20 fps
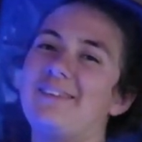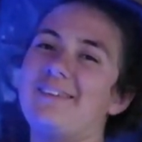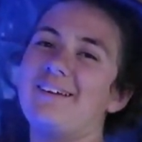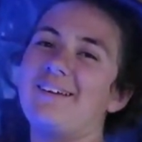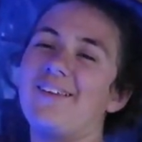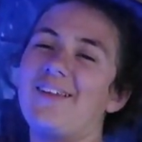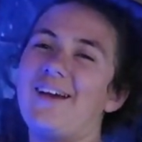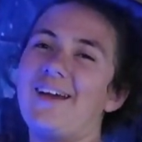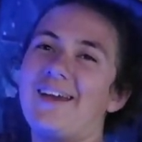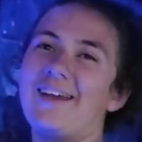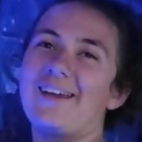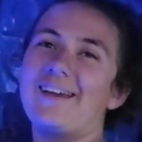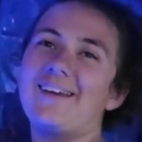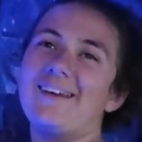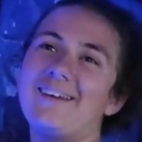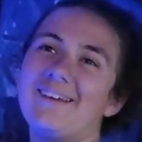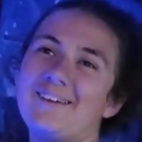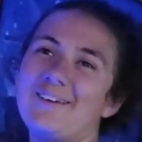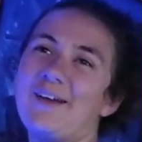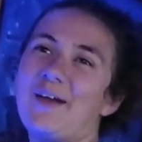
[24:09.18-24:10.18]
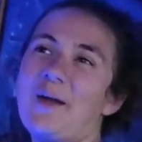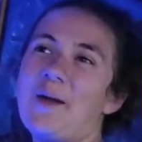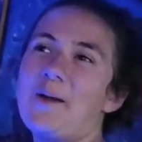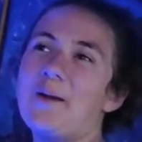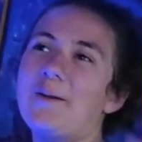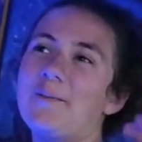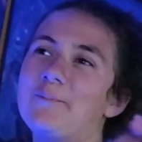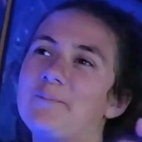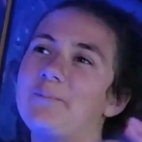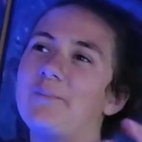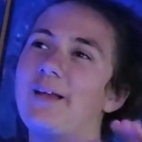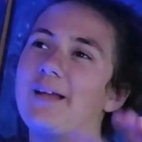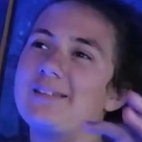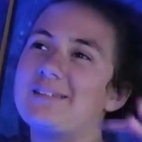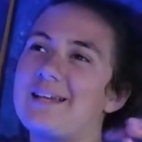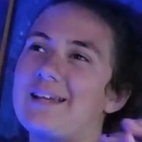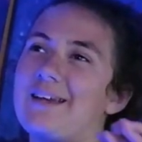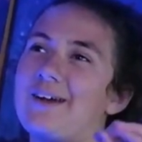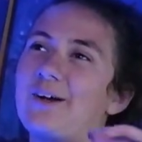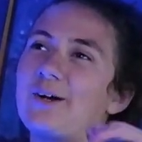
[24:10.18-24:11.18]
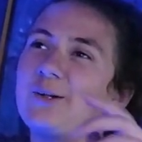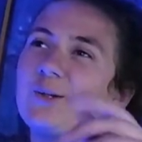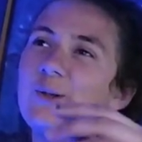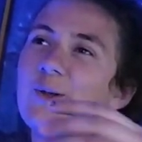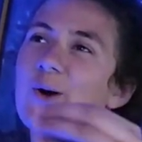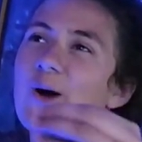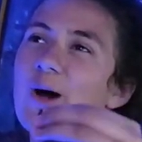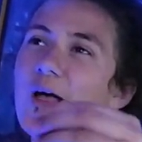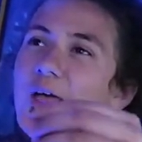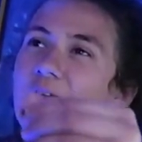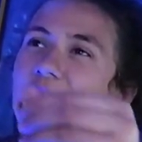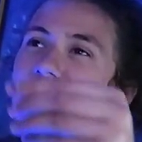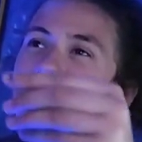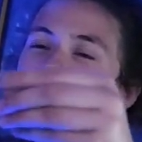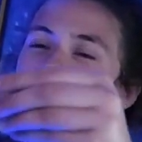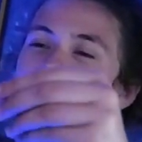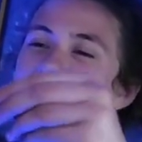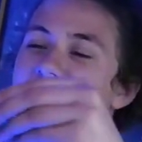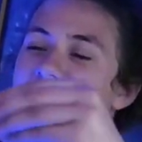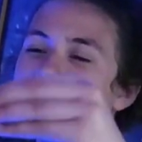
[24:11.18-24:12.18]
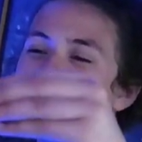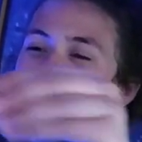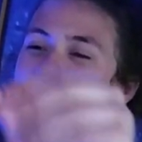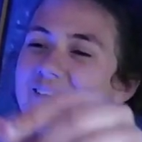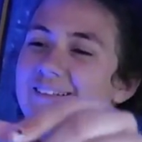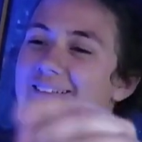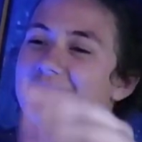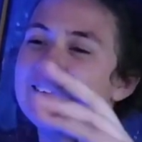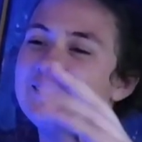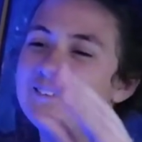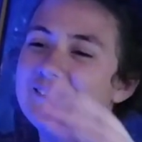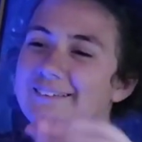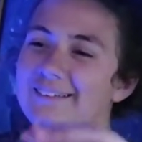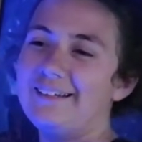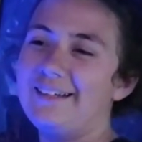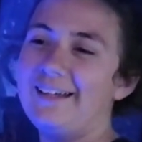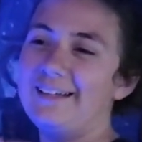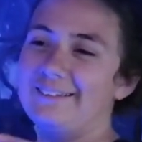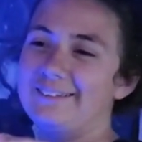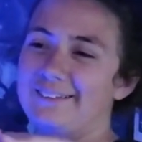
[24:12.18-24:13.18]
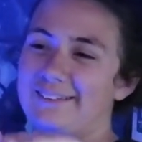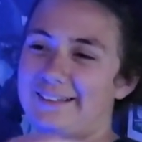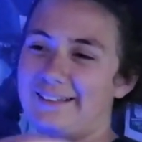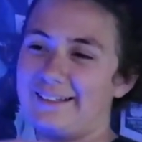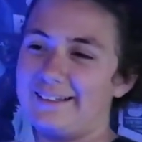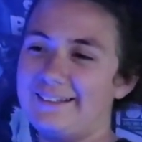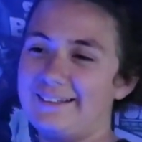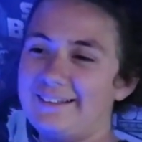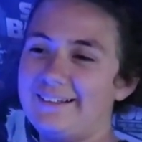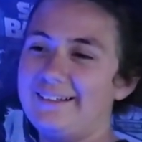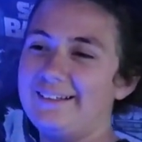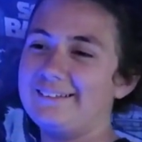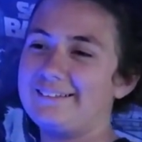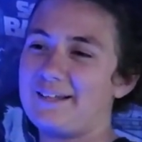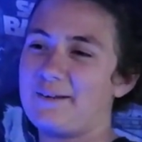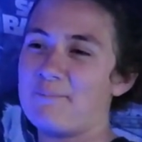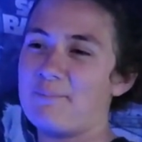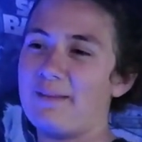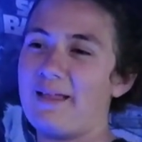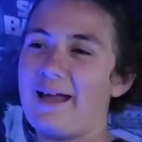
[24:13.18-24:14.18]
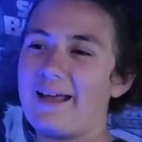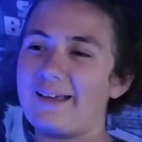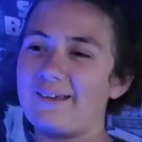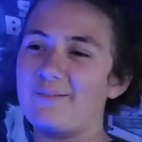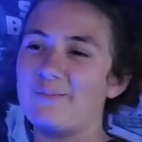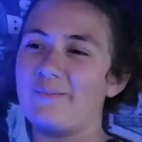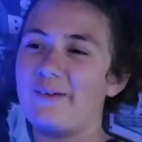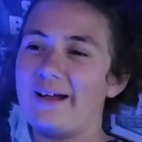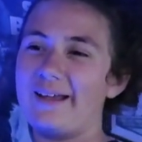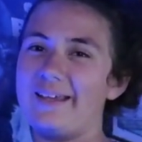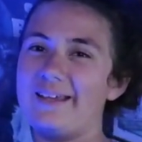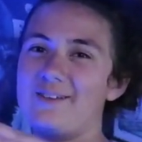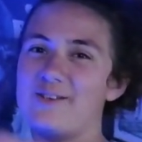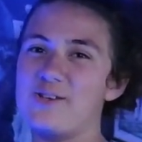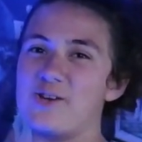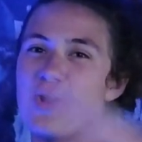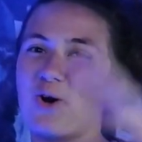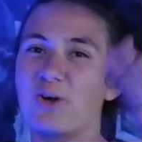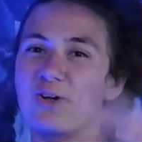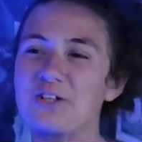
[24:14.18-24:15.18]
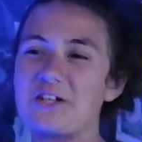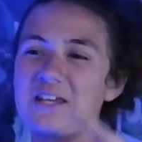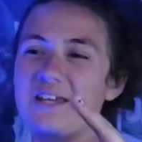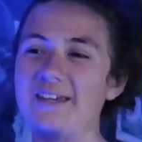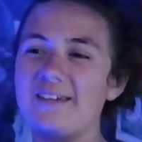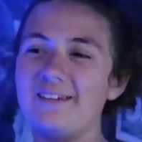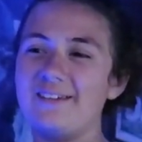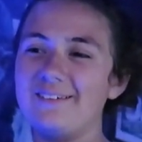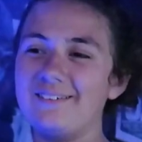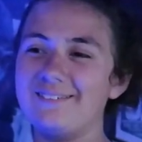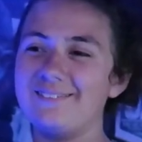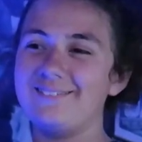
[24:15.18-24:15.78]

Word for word: They're like, it's like a cloth. It's like a, and like, it's like black and white, yarny.